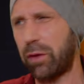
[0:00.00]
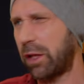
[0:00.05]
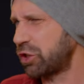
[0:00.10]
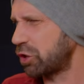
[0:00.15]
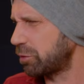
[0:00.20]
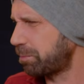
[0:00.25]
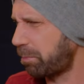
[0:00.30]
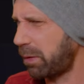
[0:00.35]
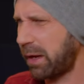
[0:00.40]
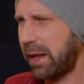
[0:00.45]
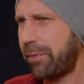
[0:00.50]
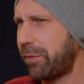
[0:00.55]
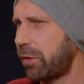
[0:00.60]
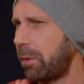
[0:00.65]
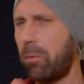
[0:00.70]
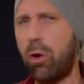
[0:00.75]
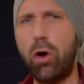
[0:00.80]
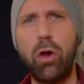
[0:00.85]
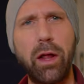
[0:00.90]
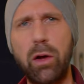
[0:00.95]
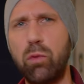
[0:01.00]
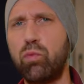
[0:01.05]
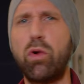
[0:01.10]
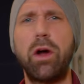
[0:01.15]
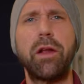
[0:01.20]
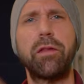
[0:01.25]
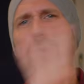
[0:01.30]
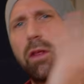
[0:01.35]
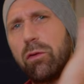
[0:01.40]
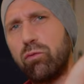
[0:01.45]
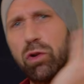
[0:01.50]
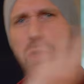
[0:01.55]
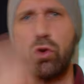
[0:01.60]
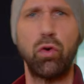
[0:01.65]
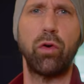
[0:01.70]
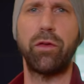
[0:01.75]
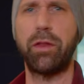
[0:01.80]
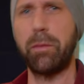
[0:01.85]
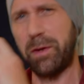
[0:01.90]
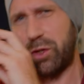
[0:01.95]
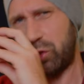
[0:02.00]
I just blend them all at once and record them